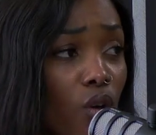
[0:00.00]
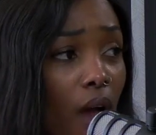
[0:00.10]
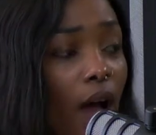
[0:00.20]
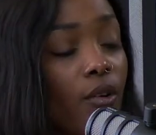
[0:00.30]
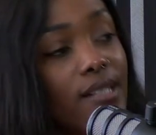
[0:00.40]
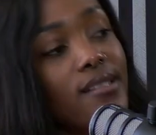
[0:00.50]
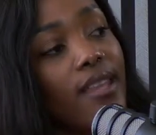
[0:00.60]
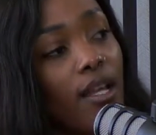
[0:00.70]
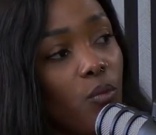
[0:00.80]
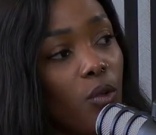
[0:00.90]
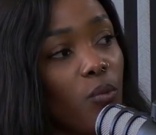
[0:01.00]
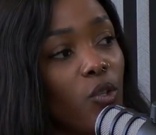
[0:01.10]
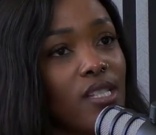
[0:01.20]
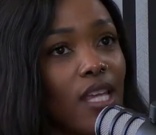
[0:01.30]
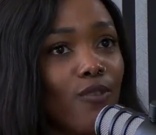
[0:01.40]
How does that work?
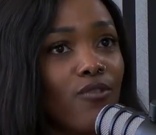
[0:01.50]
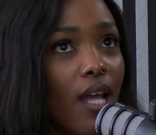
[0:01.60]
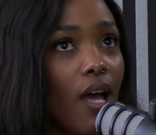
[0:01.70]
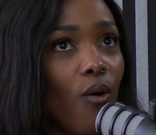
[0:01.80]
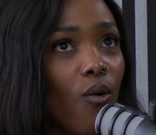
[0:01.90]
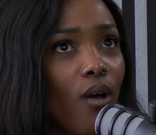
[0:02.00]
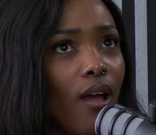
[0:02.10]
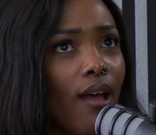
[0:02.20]
Because if now